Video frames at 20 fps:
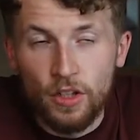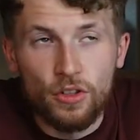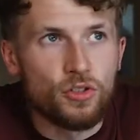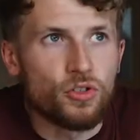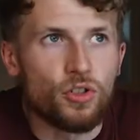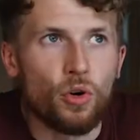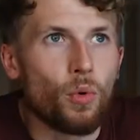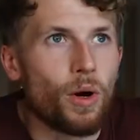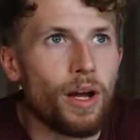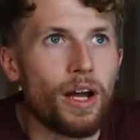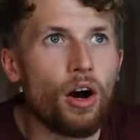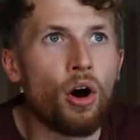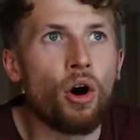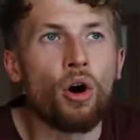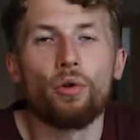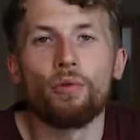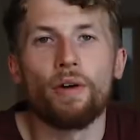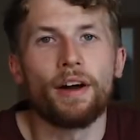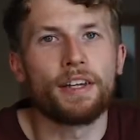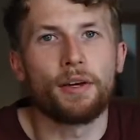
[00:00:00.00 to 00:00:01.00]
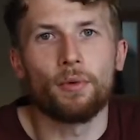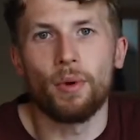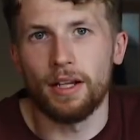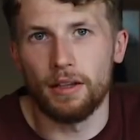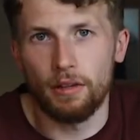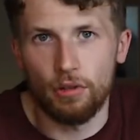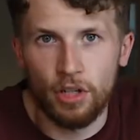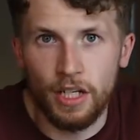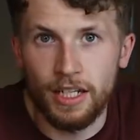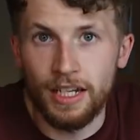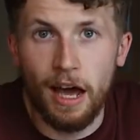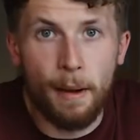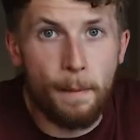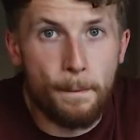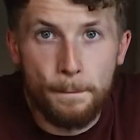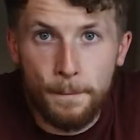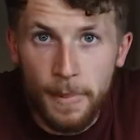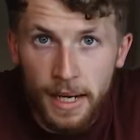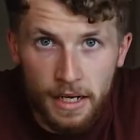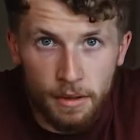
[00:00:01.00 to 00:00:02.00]
So already we're looking at a
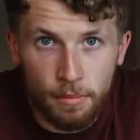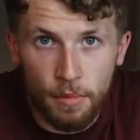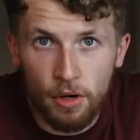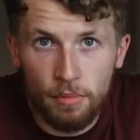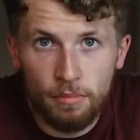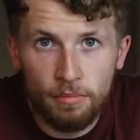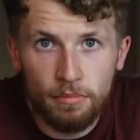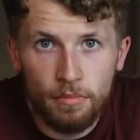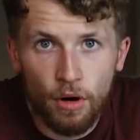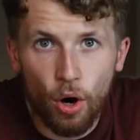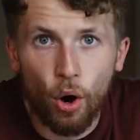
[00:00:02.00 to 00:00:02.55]
minimum